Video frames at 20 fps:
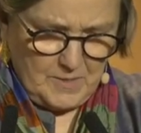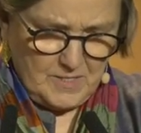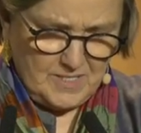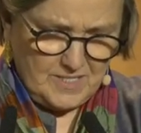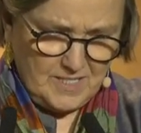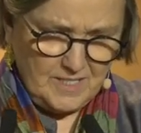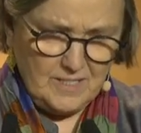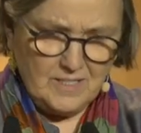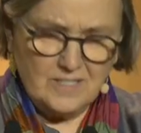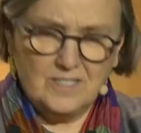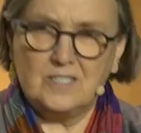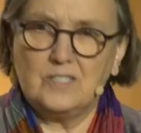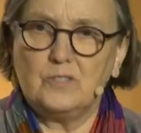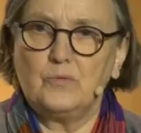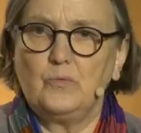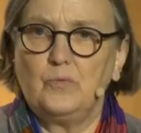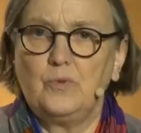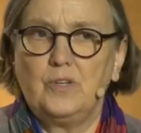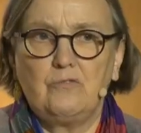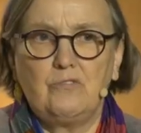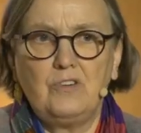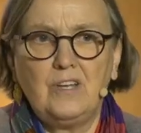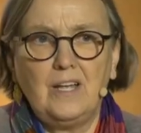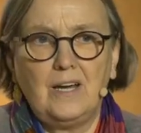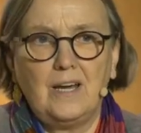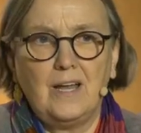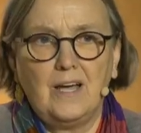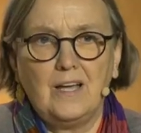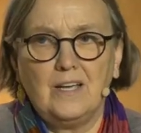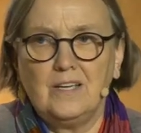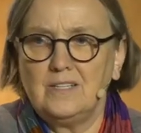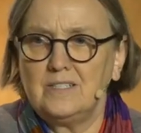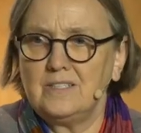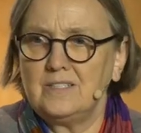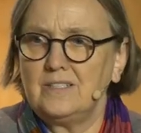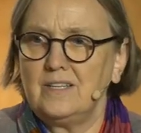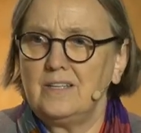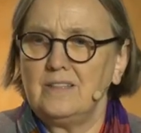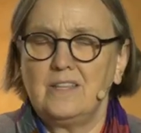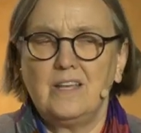since we
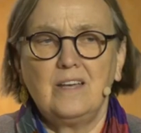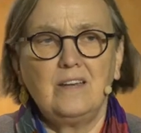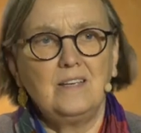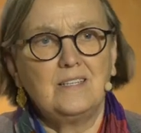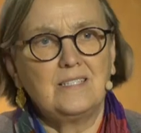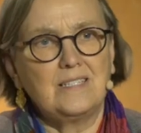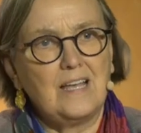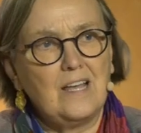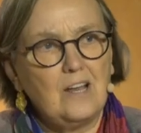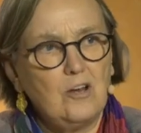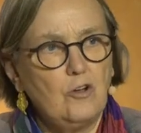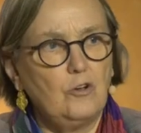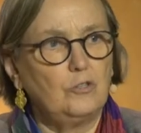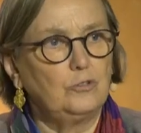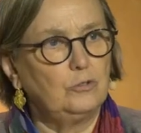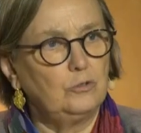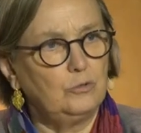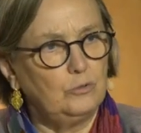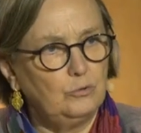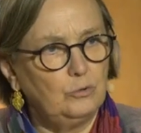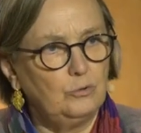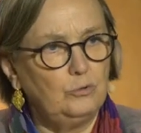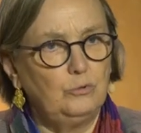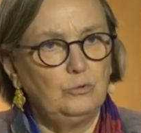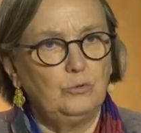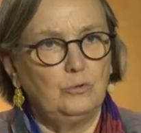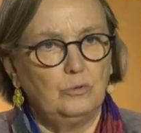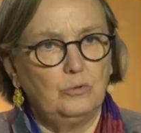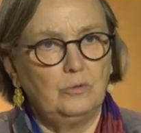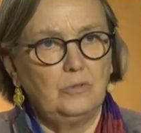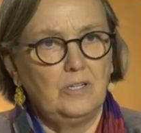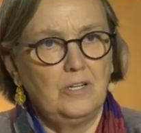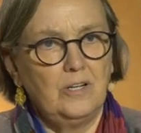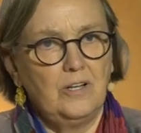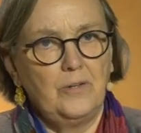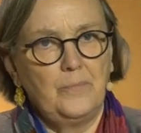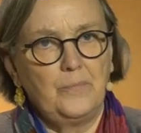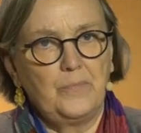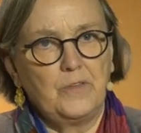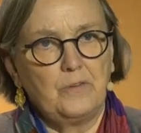realize that there is a lot to do
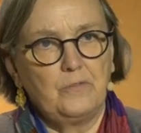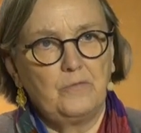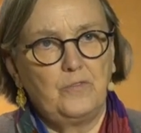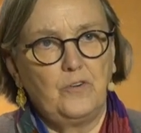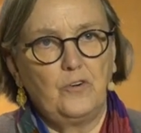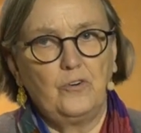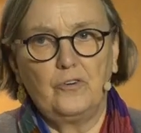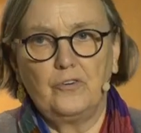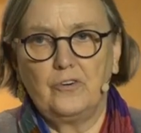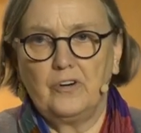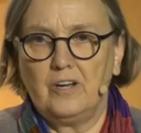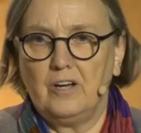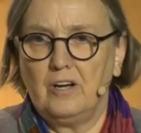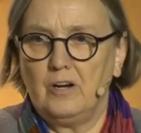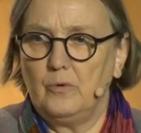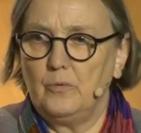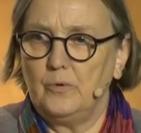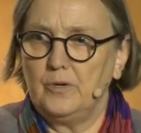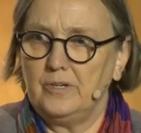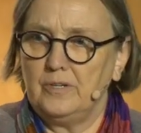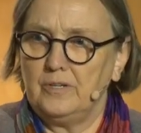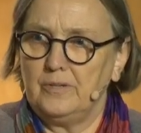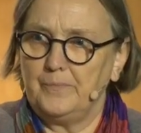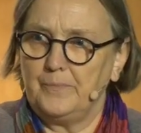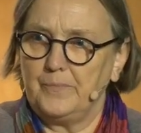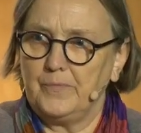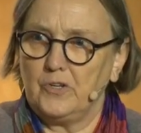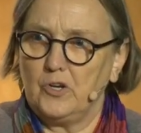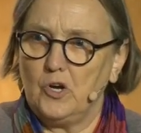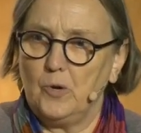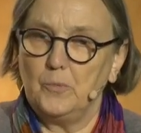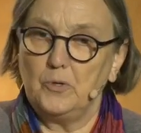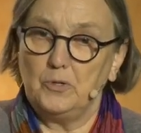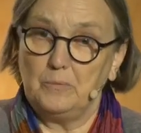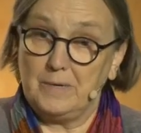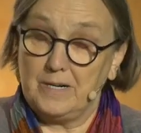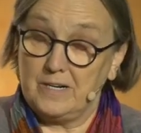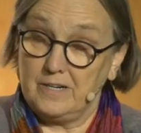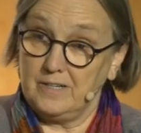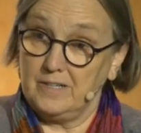for our
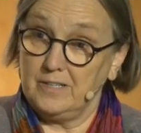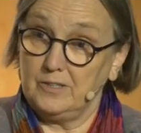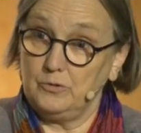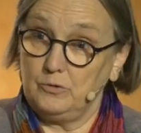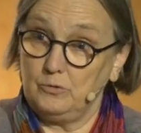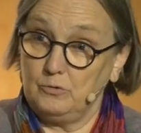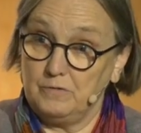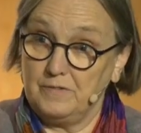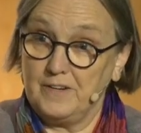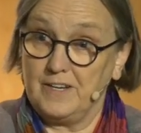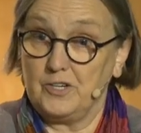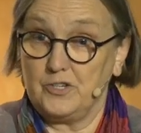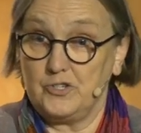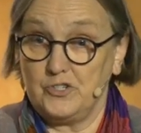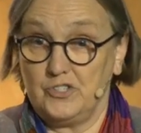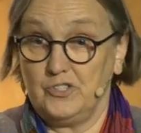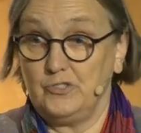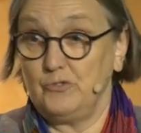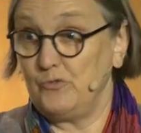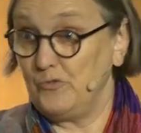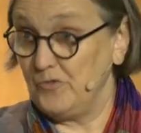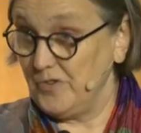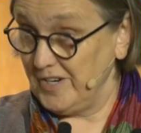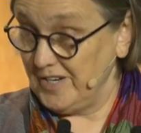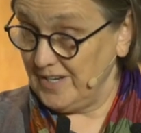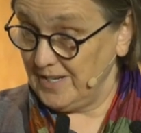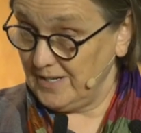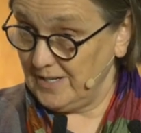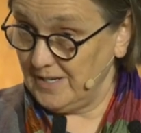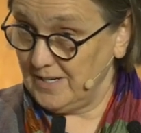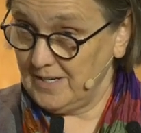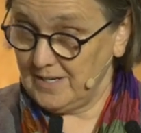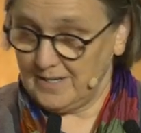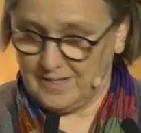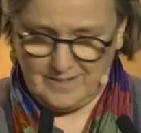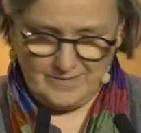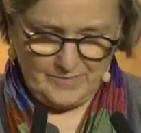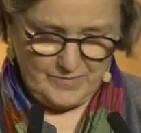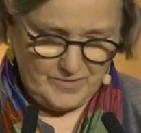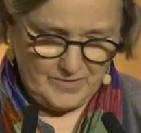common market to function really.